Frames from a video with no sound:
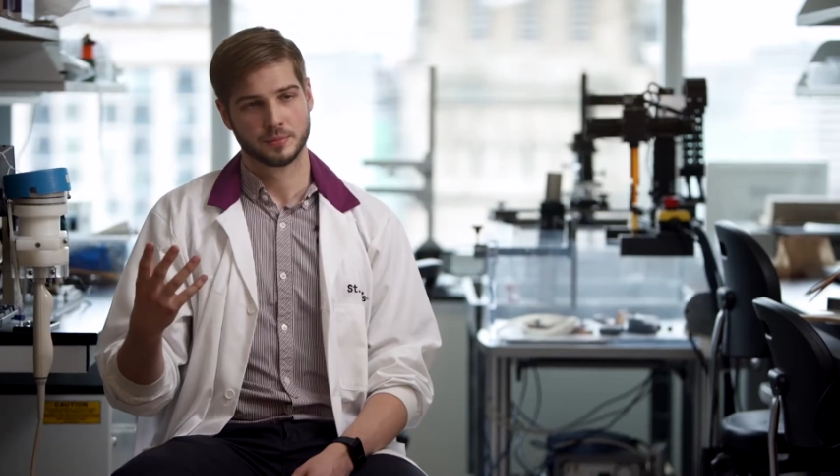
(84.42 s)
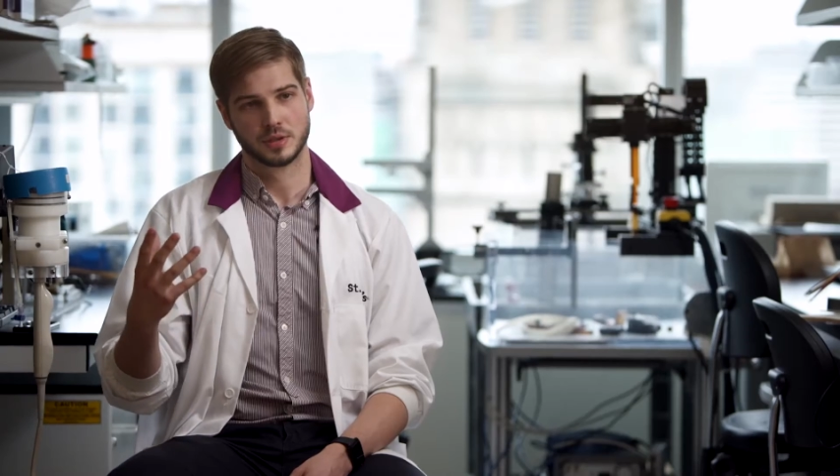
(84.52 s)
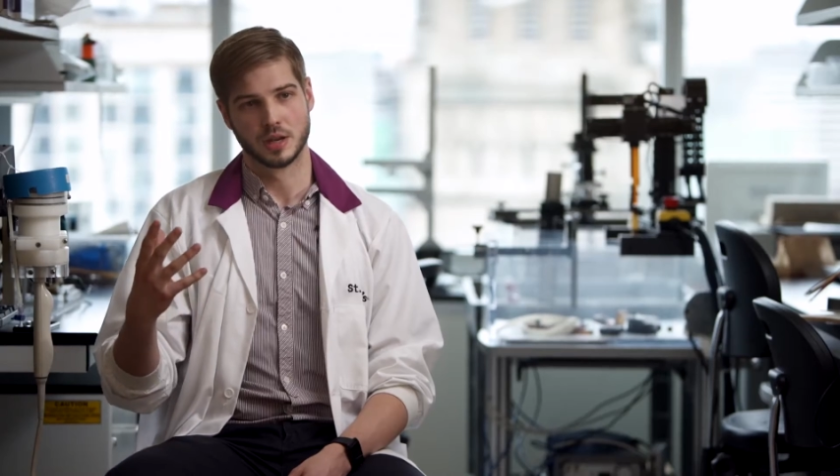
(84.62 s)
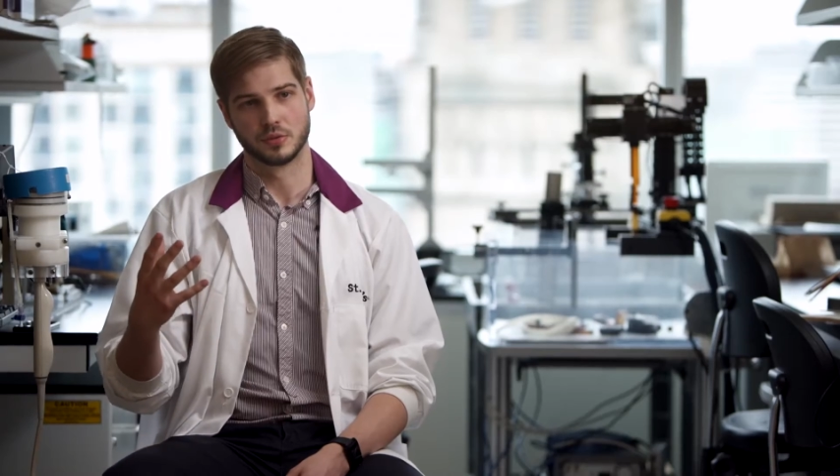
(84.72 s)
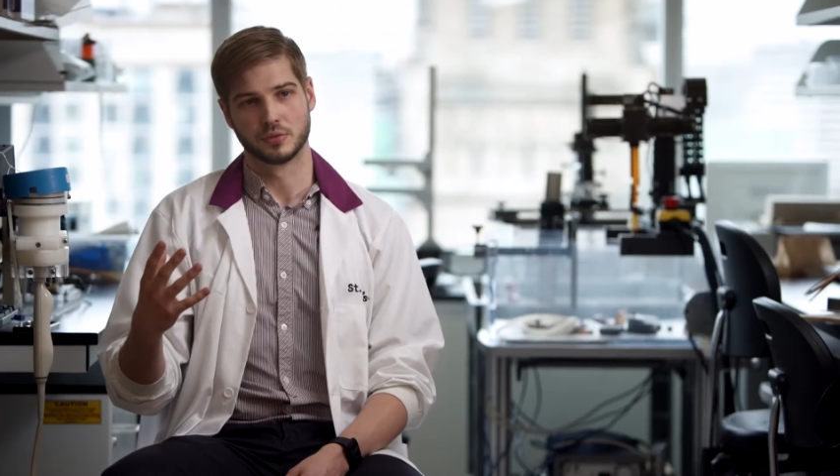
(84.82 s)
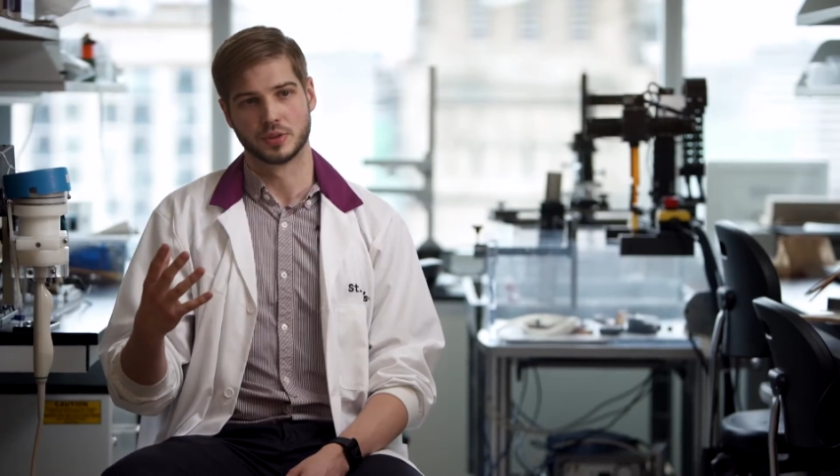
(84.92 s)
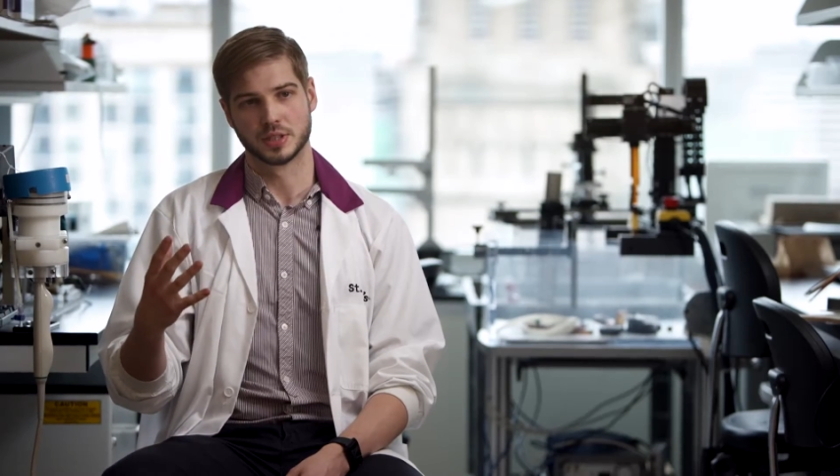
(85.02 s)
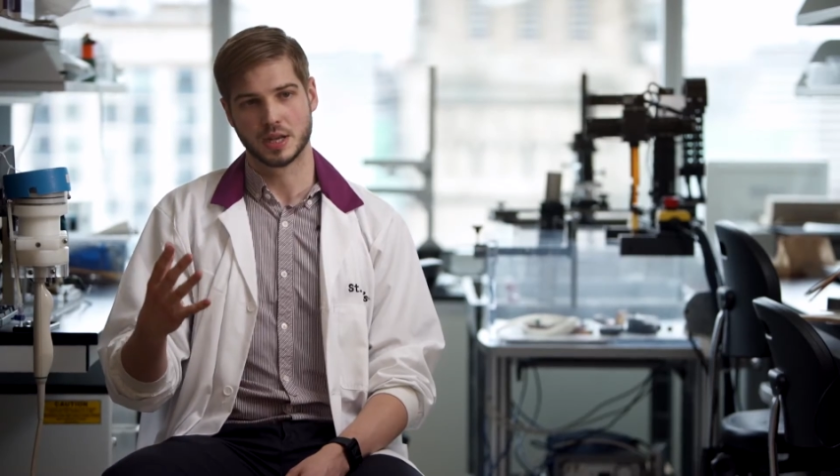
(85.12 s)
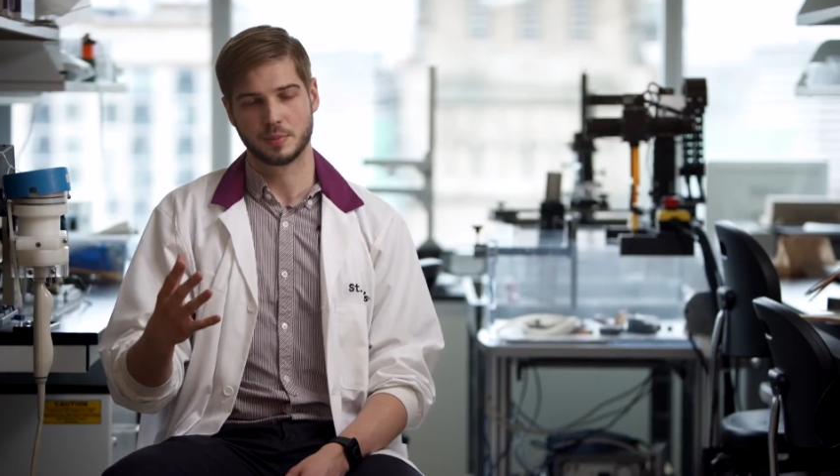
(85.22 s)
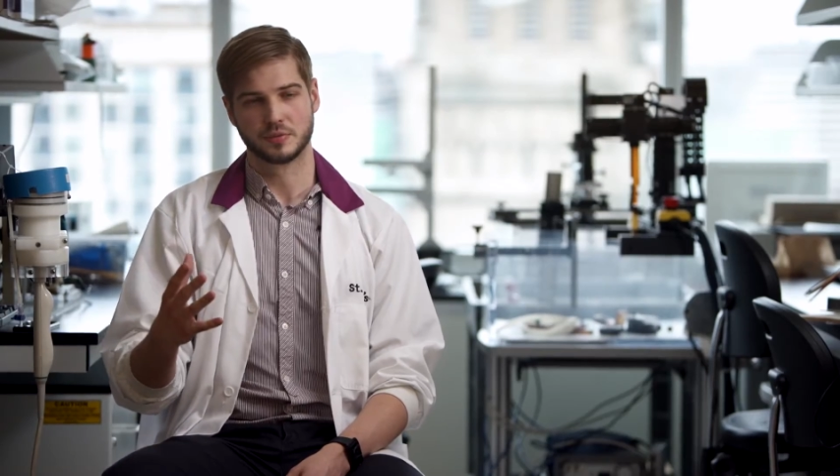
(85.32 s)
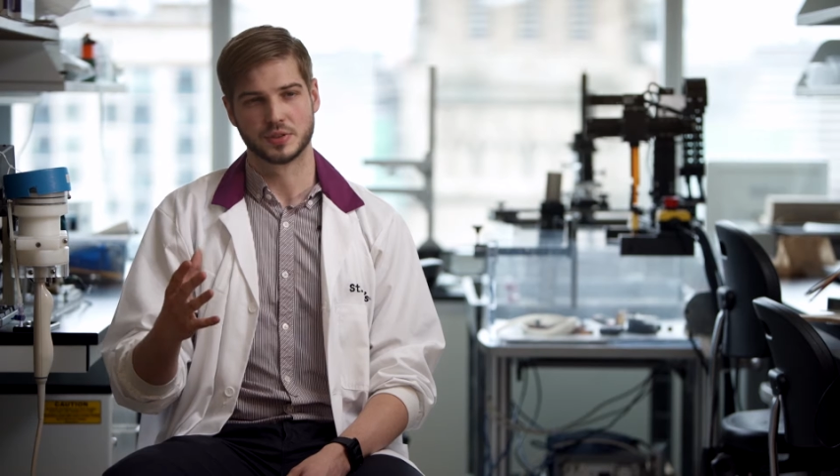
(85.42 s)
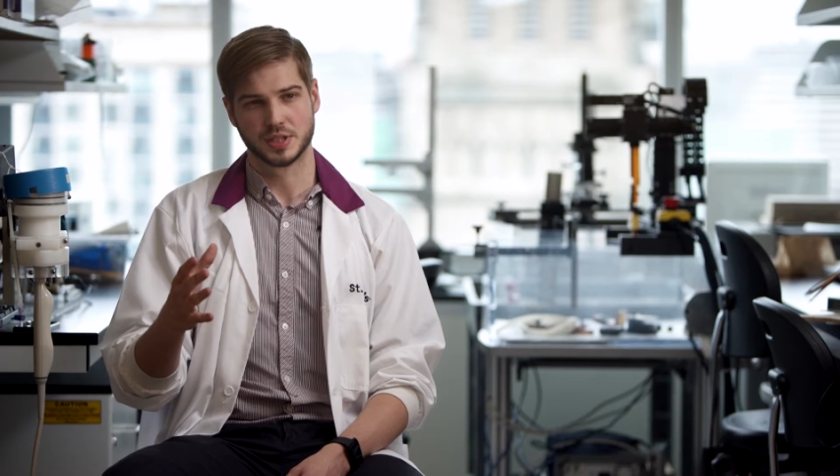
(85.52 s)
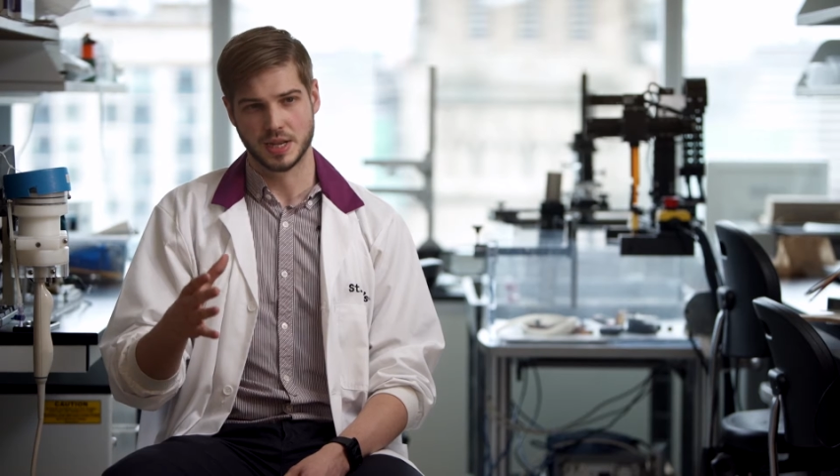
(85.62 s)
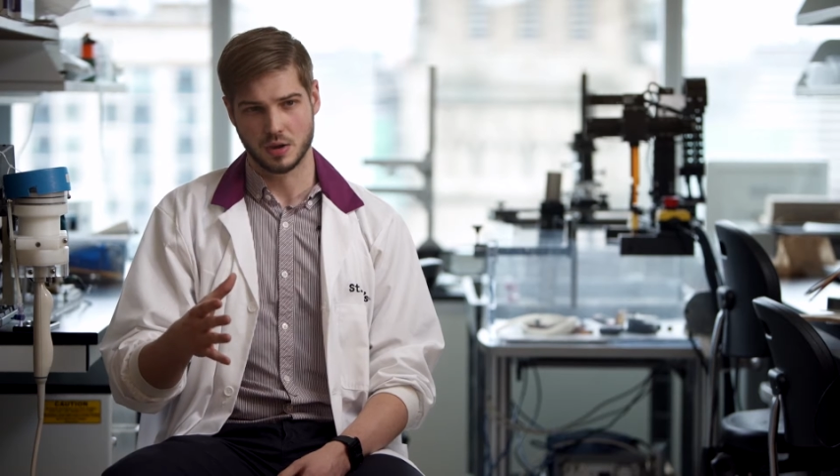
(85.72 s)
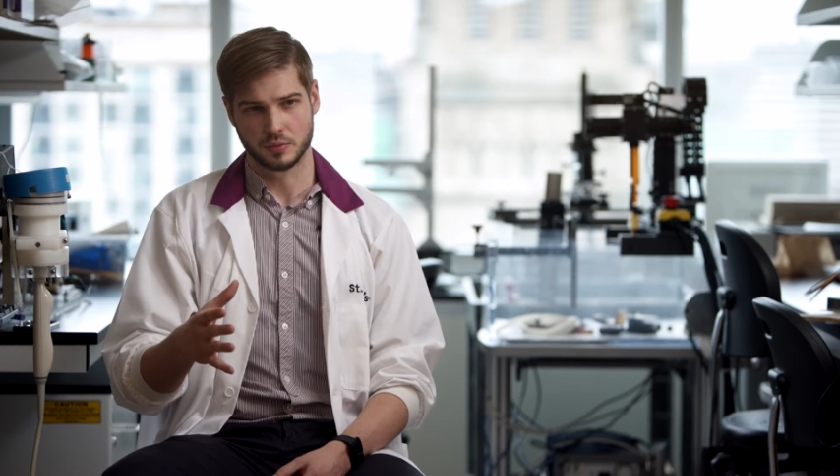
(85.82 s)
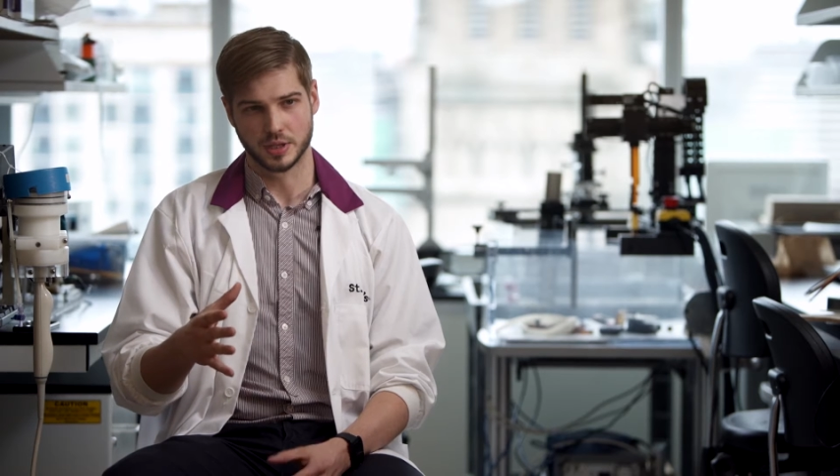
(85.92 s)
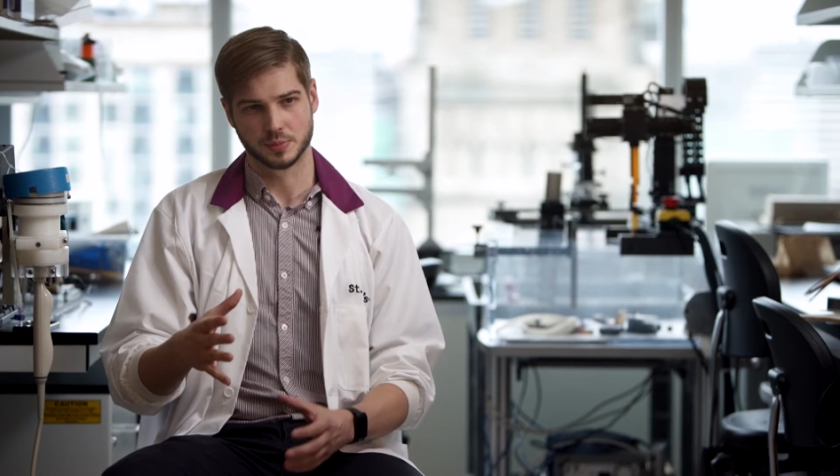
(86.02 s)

Now, the type of sound